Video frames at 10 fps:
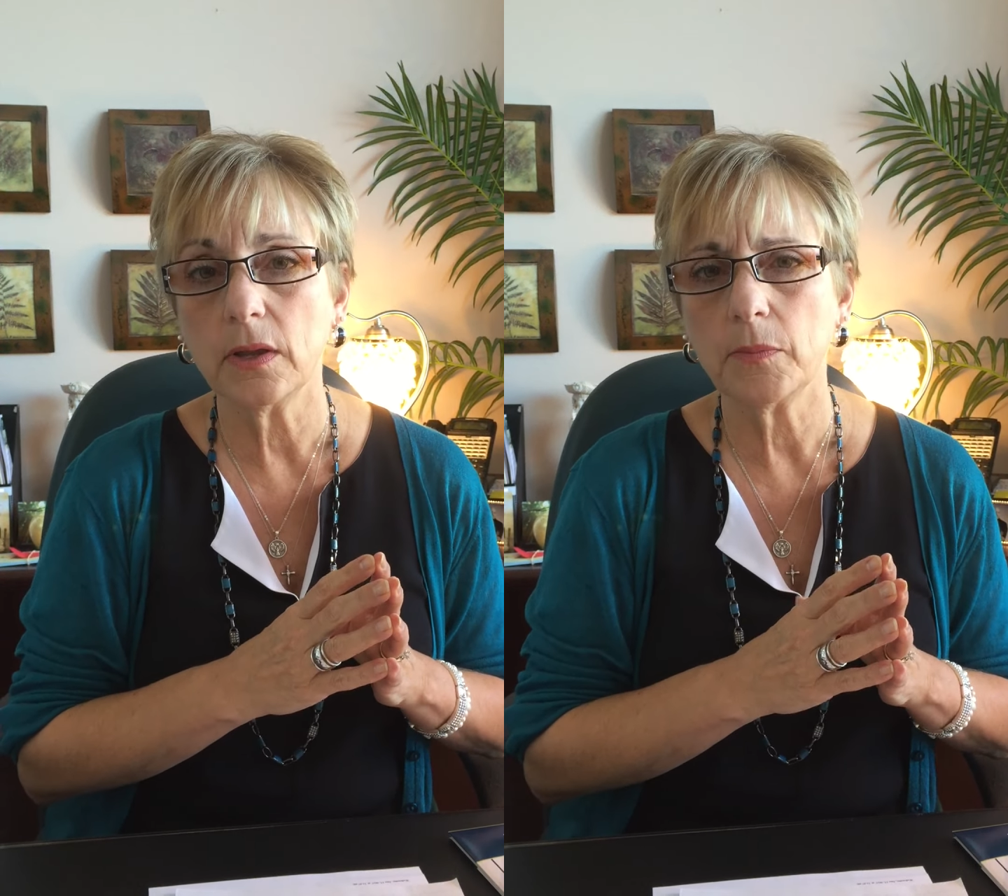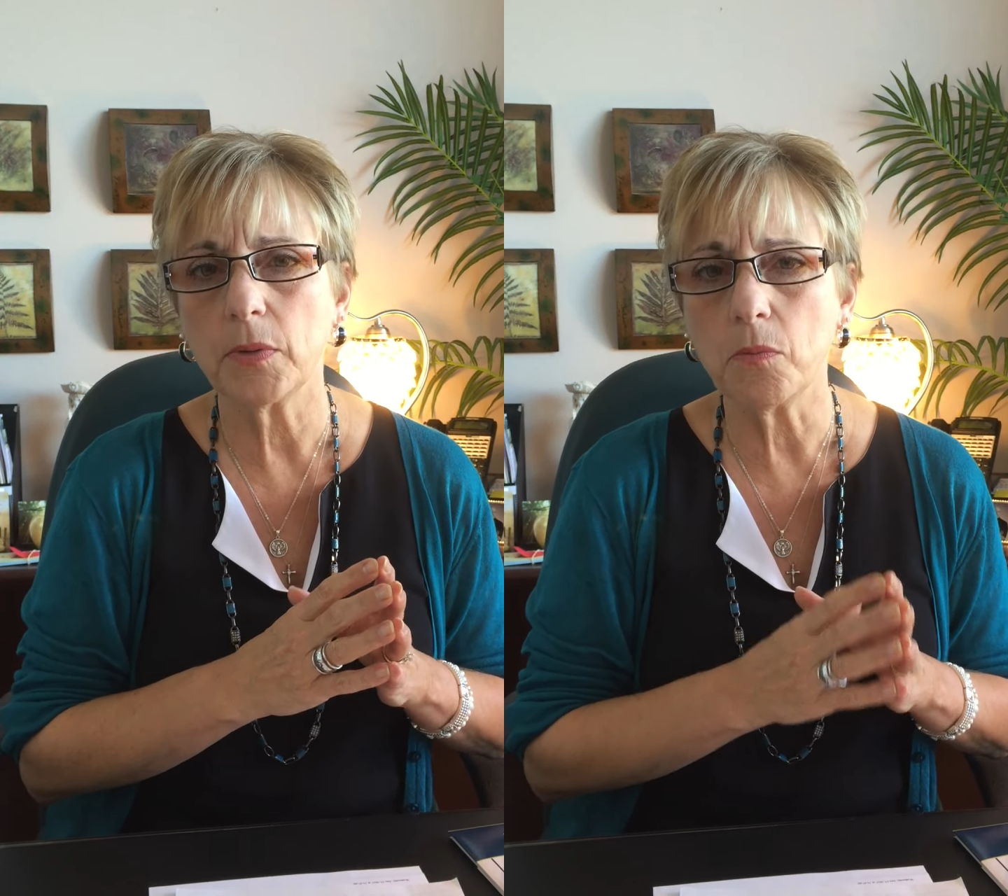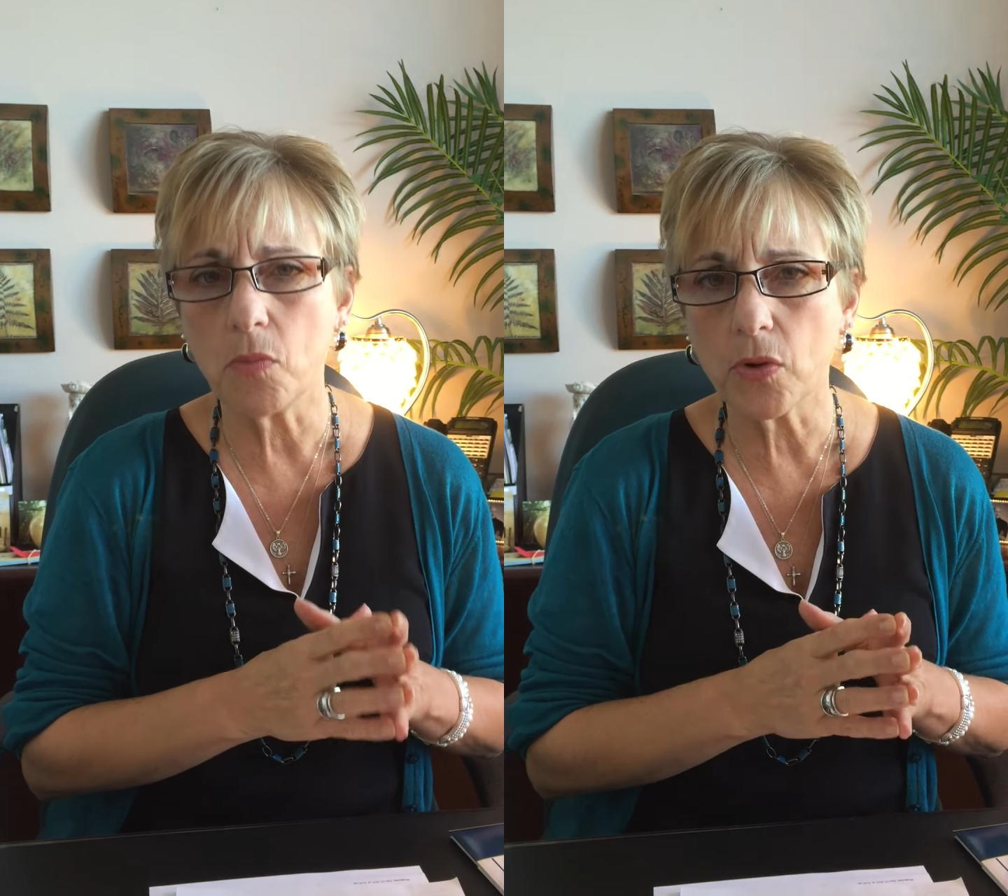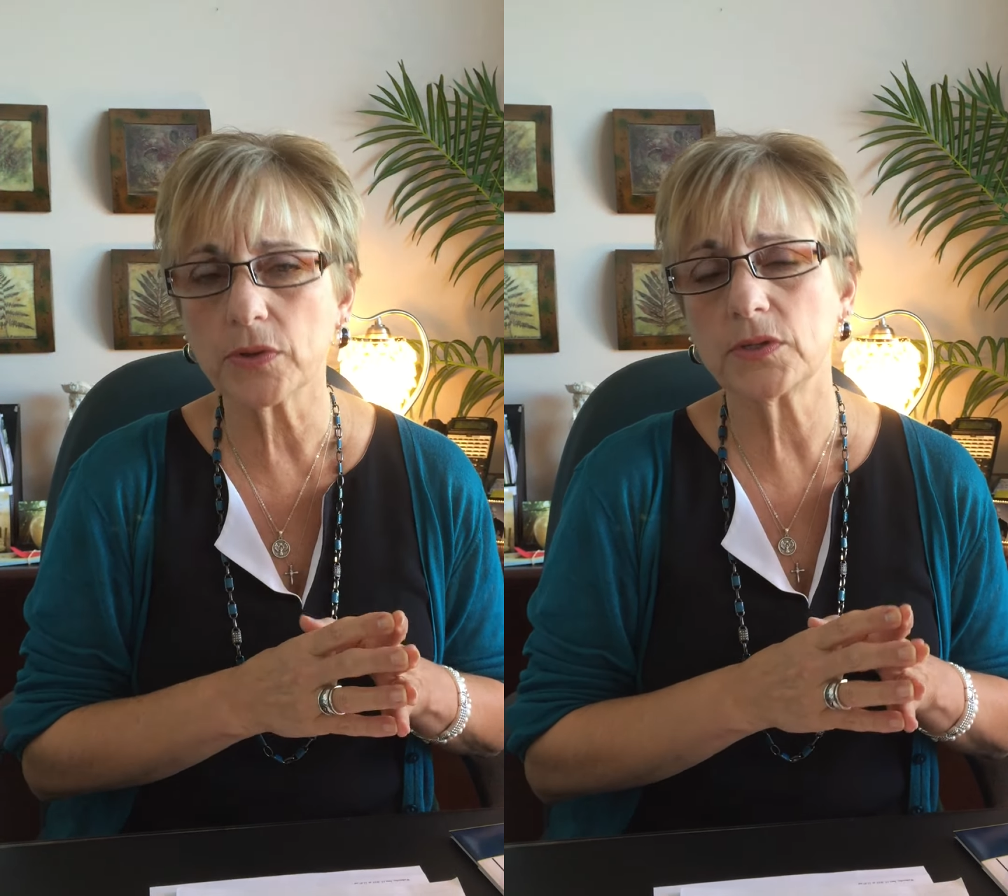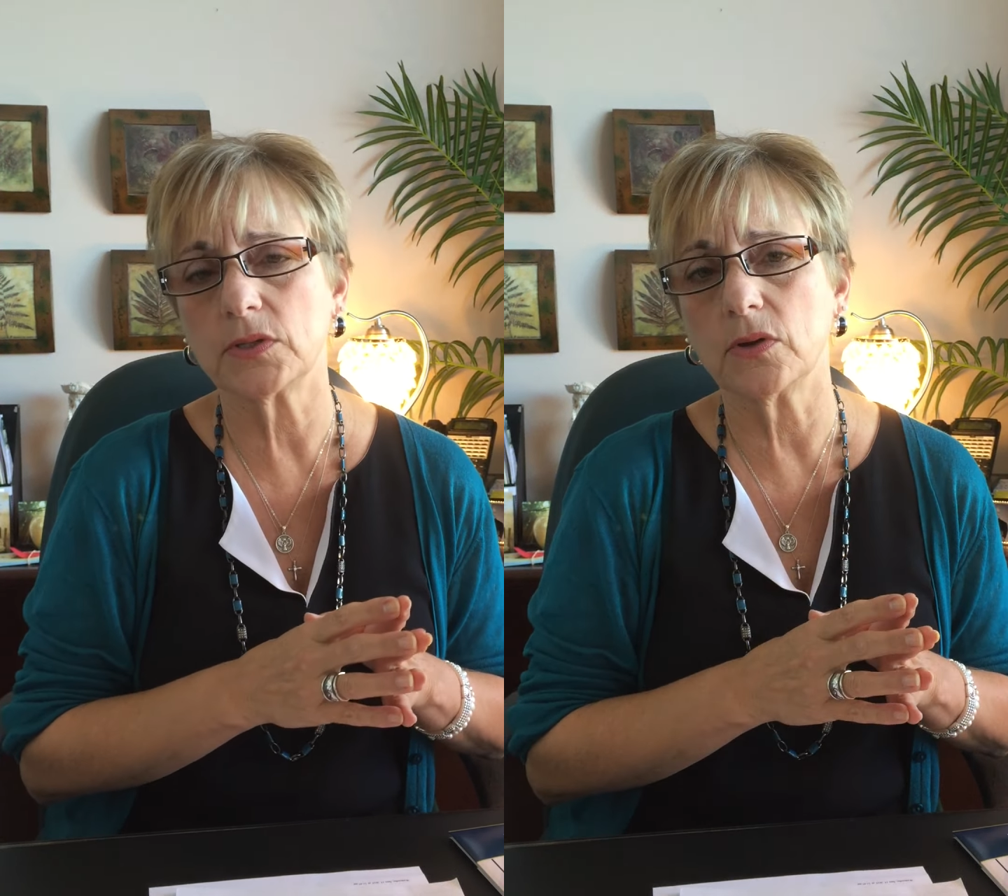but
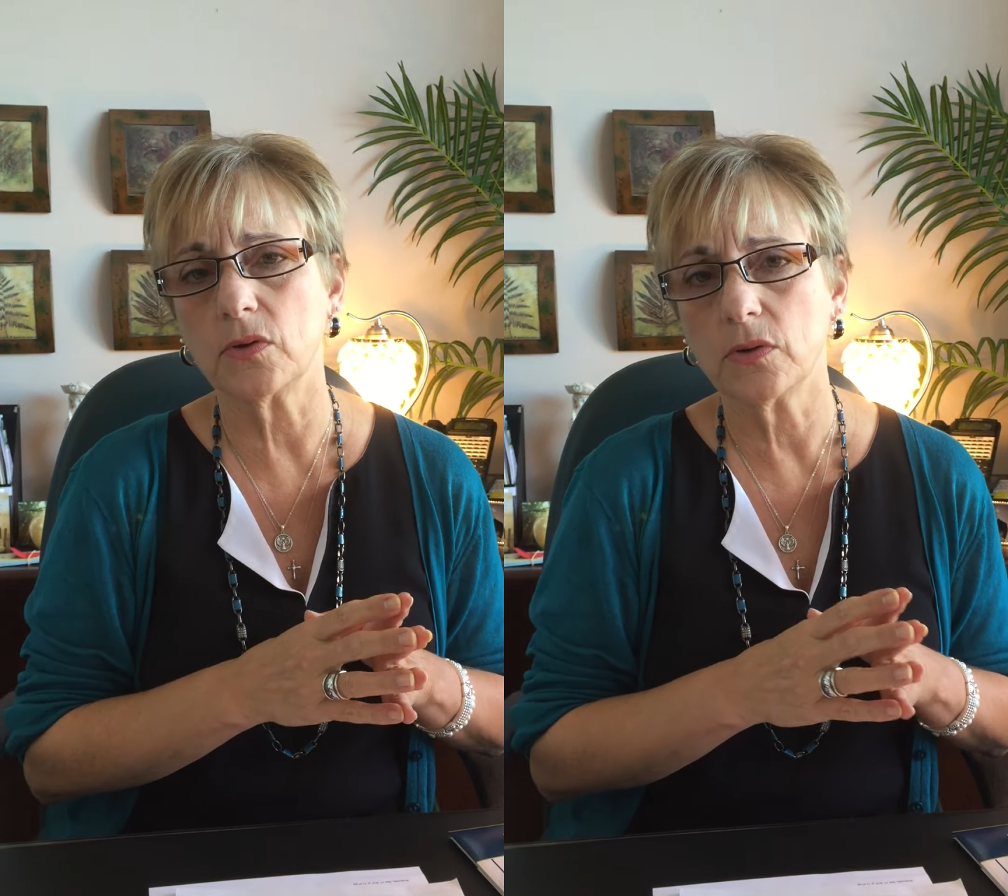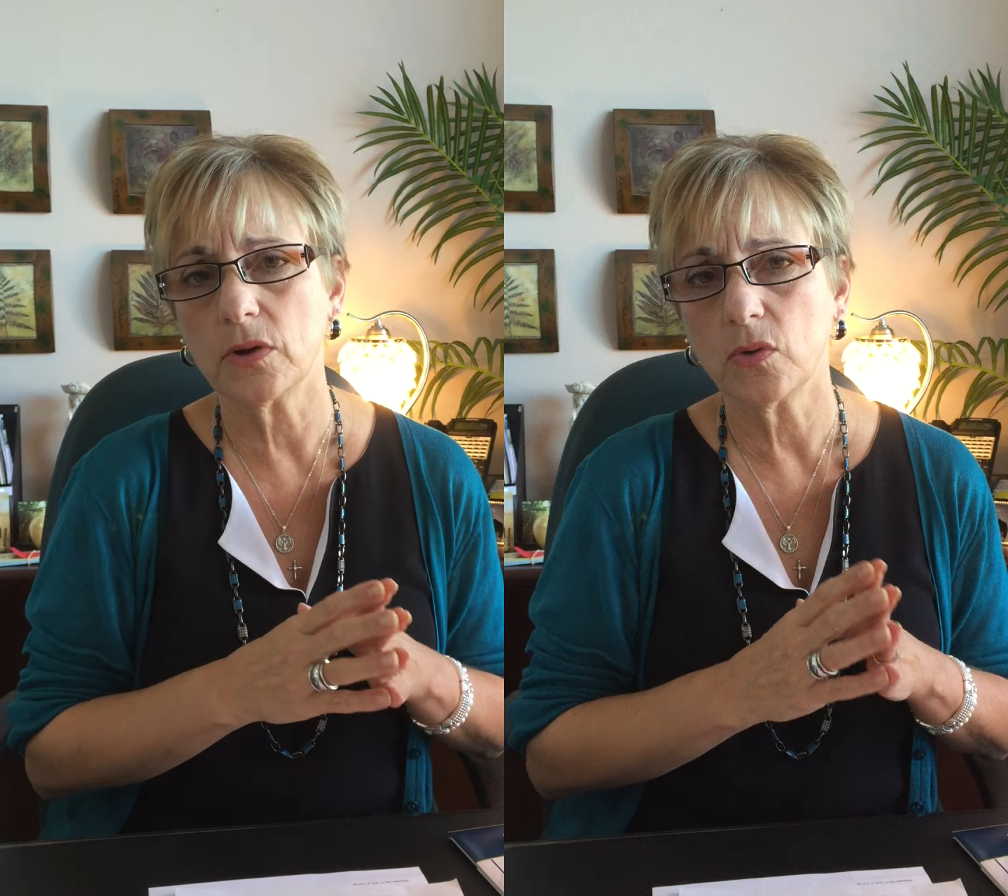more so,